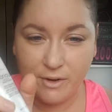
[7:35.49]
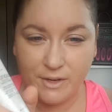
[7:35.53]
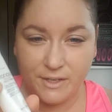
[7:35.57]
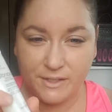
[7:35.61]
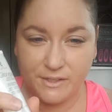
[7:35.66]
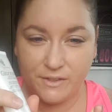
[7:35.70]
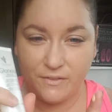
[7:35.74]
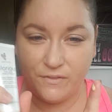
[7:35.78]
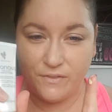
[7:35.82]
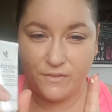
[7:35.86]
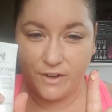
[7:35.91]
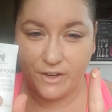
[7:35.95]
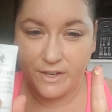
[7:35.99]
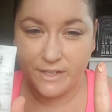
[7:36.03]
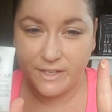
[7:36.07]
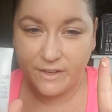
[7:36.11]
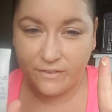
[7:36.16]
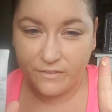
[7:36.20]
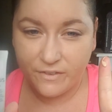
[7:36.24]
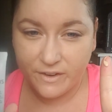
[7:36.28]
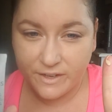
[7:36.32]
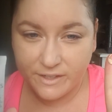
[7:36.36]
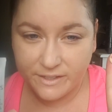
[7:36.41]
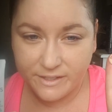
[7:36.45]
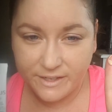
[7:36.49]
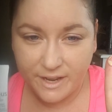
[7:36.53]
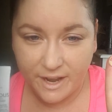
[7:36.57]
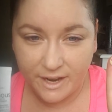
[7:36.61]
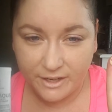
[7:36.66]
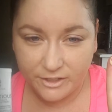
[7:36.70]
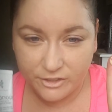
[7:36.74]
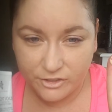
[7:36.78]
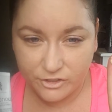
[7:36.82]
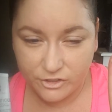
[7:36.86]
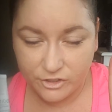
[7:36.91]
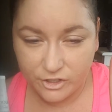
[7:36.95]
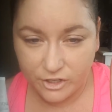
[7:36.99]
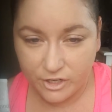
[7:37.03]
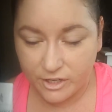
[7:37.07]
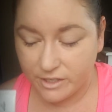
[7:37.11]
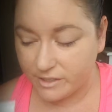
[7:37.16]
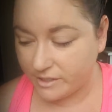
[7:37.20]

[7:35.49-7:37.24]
It's a very different texture.